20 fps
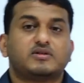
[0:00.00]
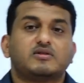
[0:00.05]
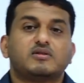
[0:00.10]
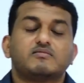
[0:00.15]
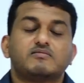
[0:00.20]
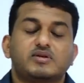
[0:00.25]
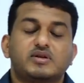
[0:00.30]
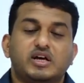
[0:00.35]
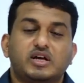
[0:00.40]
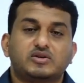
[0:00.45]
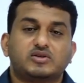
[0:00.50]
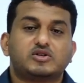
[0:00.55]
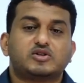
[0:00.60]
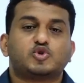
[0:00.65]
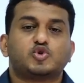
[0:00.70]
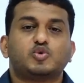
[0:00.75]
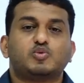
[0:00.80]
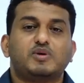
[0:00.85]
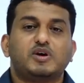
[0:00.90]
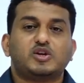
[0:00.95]
temperature
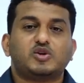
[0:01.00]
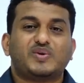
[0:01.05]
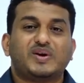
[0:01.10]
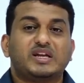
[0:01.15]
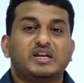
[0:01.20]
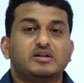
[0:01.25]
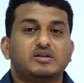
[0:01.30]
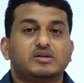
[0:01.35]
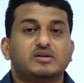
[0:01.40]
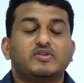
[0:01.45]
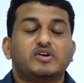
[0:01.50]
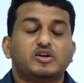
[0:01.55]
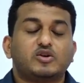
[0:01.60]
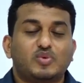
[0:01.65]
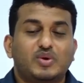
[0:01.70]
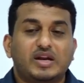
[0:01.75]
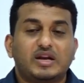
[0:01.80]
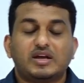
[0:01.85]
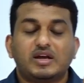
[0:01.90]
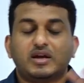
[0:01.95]
should be
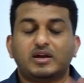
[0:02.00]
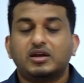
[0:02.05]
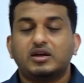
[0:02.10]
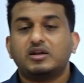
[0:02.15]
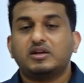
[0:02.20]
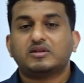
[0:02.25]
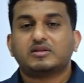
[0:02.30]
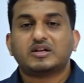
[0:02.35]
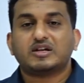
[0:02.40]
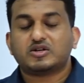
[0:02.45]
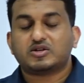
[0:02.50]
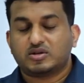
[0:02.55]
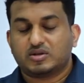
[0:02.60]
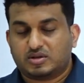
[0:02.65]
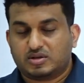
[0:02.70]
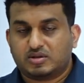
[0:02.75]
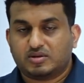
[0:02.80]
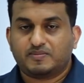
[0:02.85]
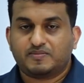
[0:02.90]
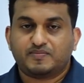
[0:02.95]
27-28 degrees
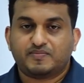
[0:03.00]
Celsius.